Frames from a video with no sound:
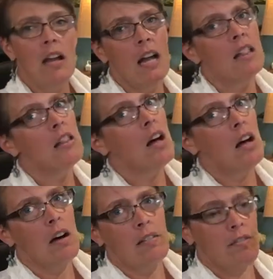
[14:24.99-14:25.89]
I
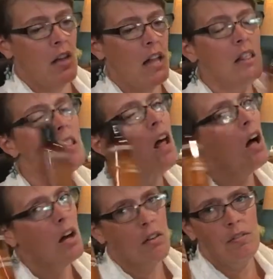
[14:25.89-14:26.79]

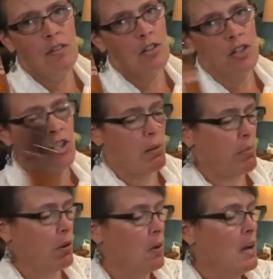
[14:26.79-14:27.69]
love this shampoo.